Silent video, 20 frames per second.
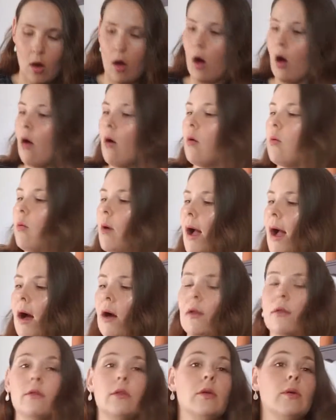oh
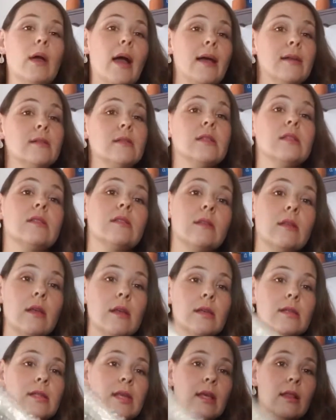wow, you guys, this
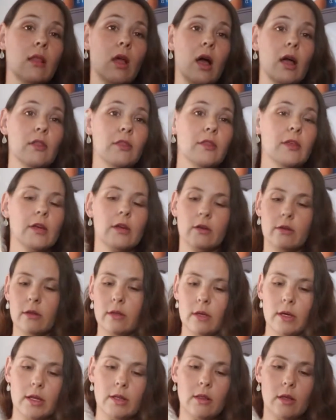is a lot thicker
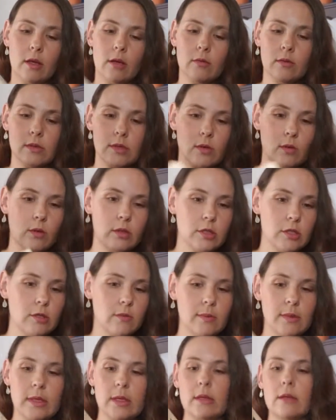than I thought it was going to
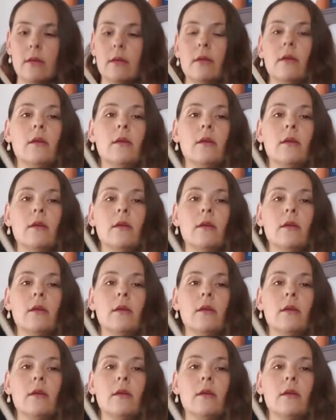be.